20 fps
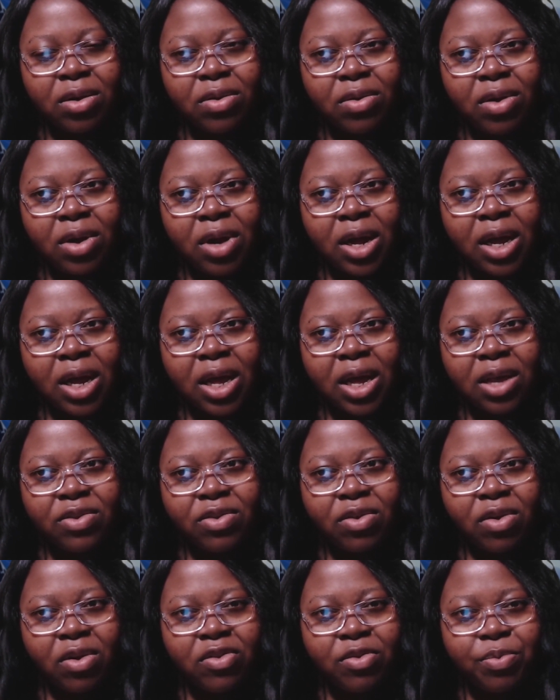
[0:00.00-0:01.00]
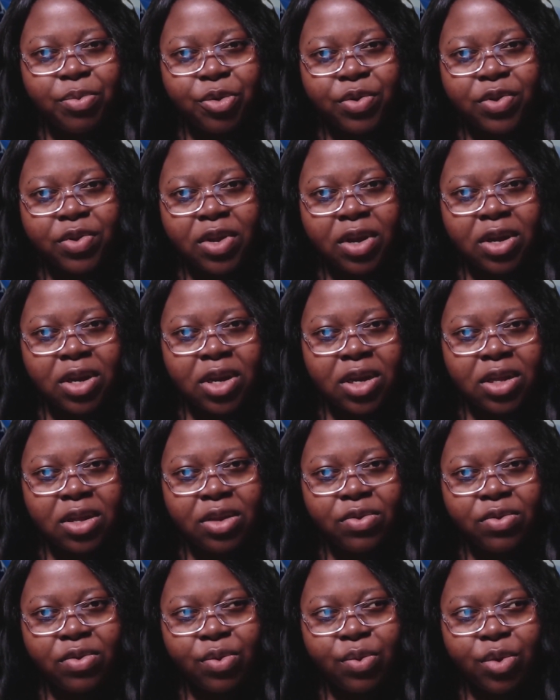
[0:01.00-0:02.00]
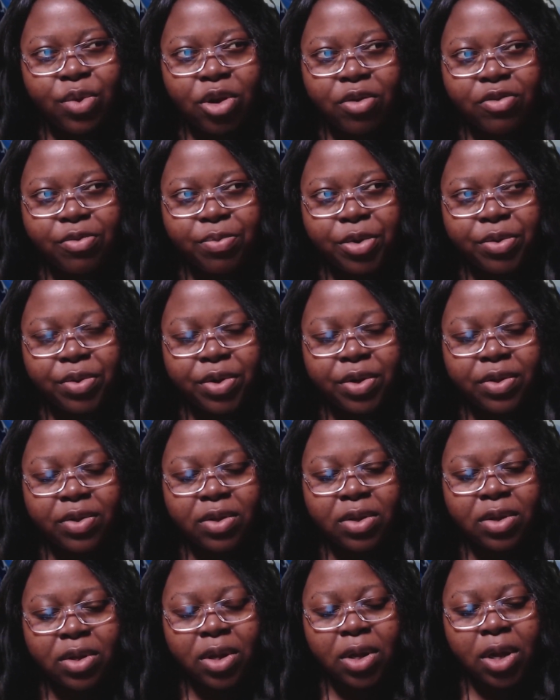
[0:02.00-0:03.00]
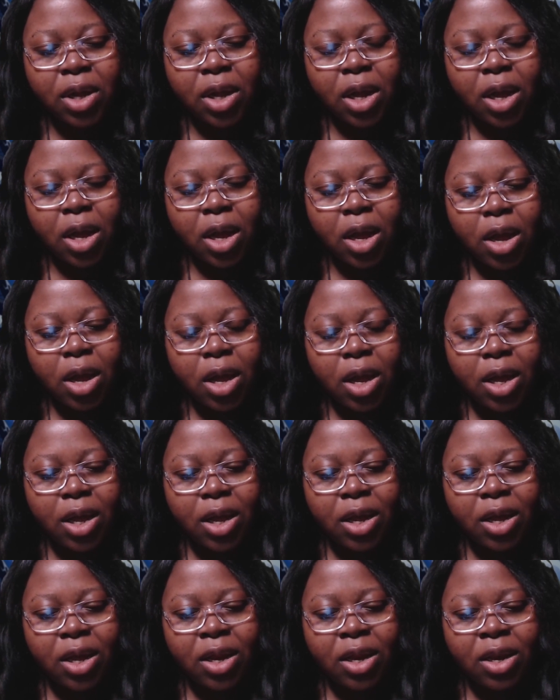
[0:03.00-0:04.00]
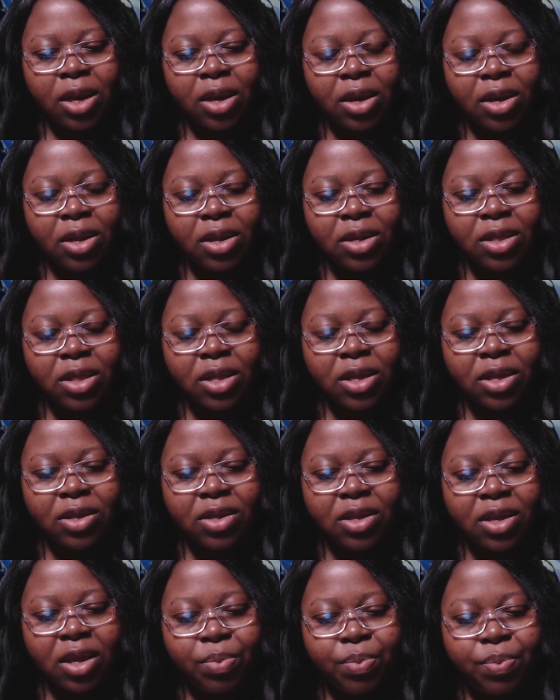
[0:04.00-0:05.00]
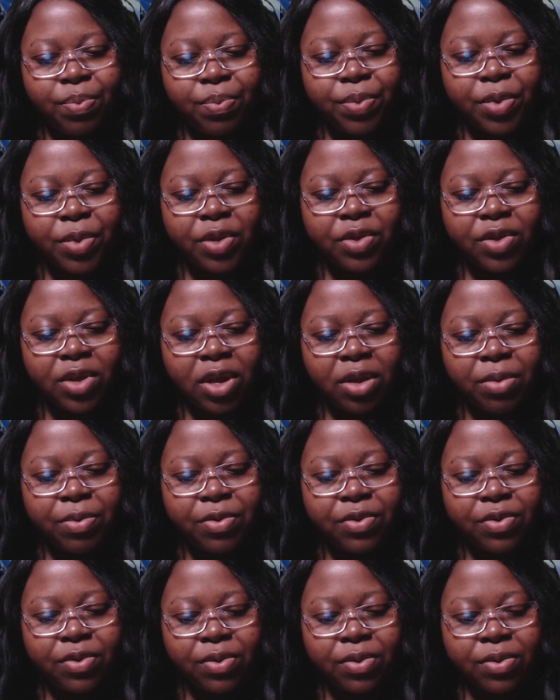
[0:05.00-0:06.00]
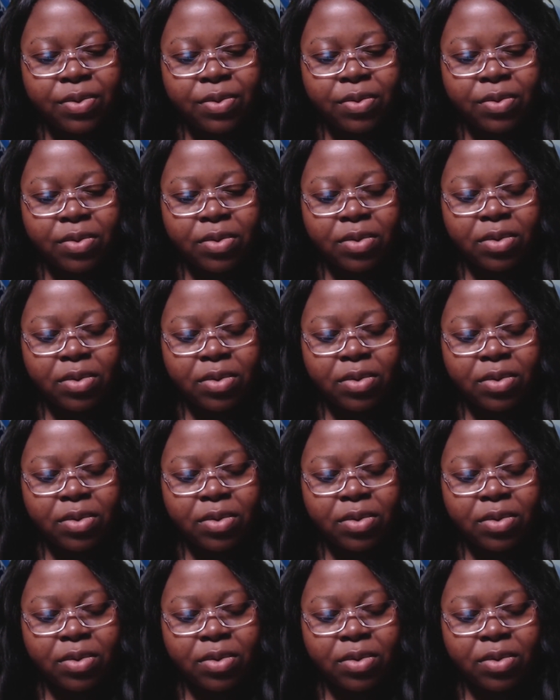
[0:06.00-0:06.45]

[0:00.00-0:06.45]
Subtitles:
I guess all spirits are connected to the Queen of Spirits. And in this episode,